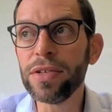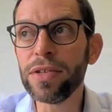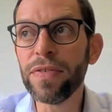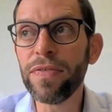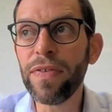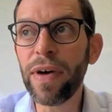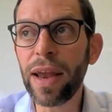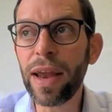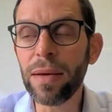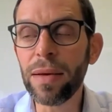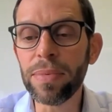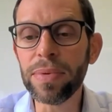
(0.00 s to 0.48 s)

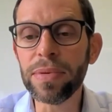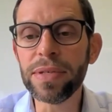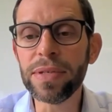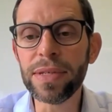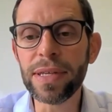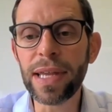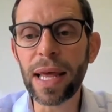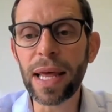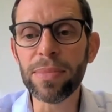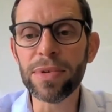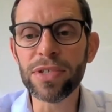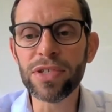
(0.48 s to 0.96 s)

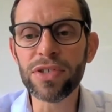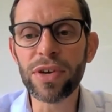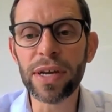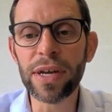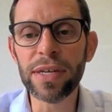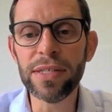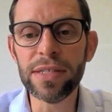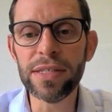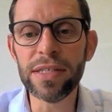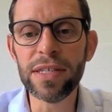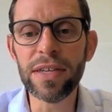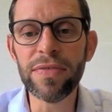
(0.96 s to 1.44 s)
develop
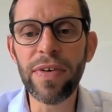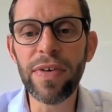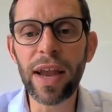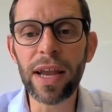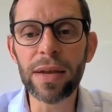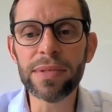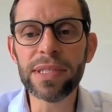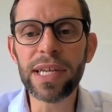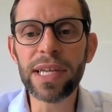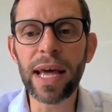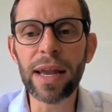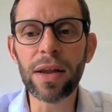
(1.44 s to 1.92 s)
demonstrators and
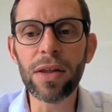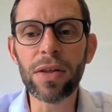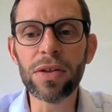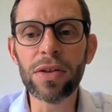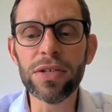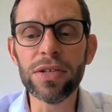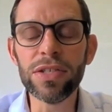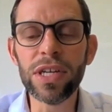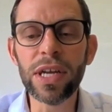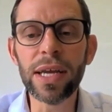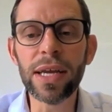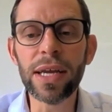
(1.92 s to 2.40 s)
develop
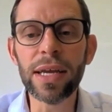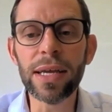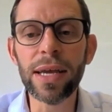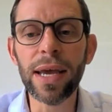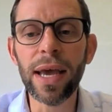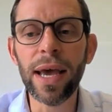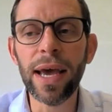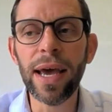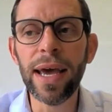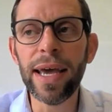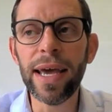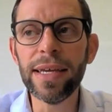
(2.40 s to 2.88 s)

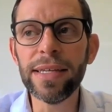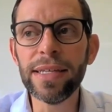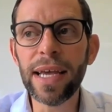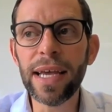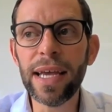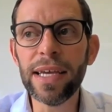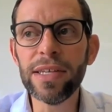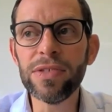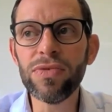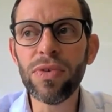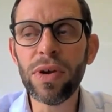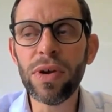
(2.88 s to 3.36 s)
technology
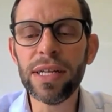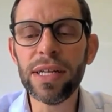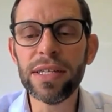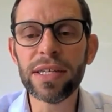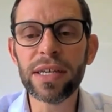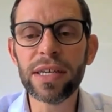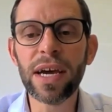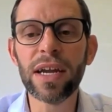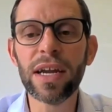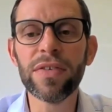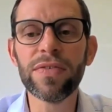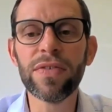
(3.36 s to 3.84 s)
is really
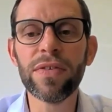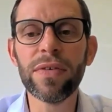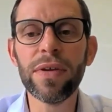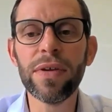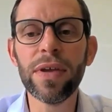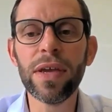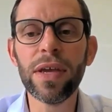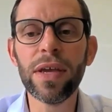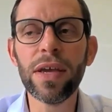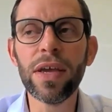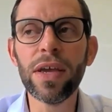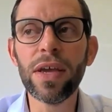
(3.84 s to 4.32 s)
to kind of
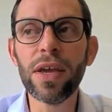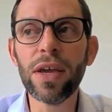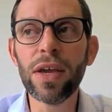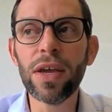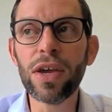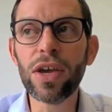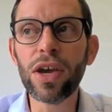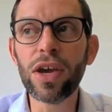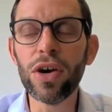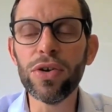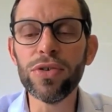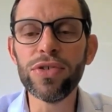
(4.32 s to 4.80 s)

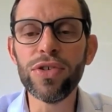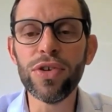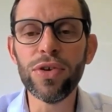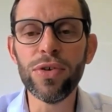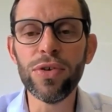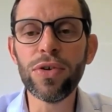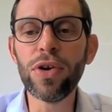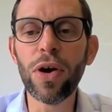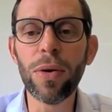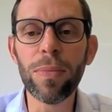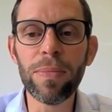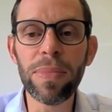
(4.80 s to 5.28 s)
go
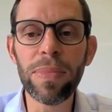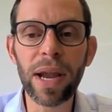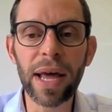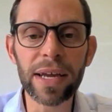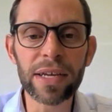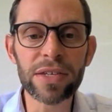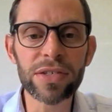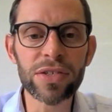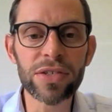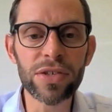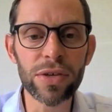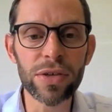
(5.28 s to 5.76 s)
too
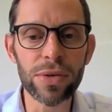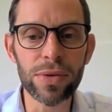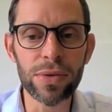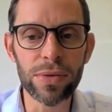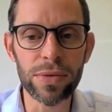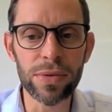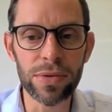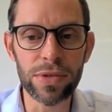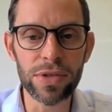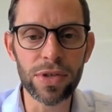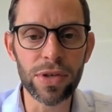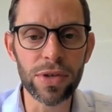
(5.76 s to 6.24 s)
complex
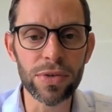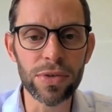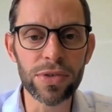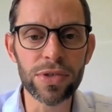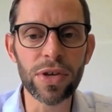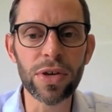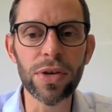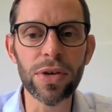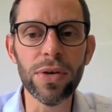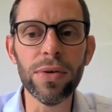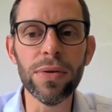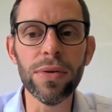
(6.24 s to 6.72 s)
too
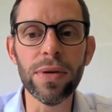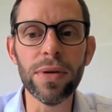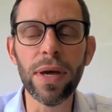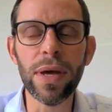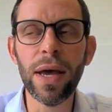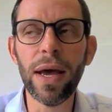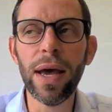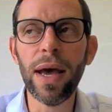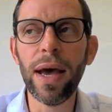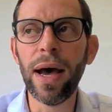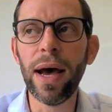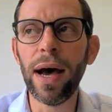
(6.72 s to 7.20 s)
soon.
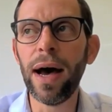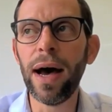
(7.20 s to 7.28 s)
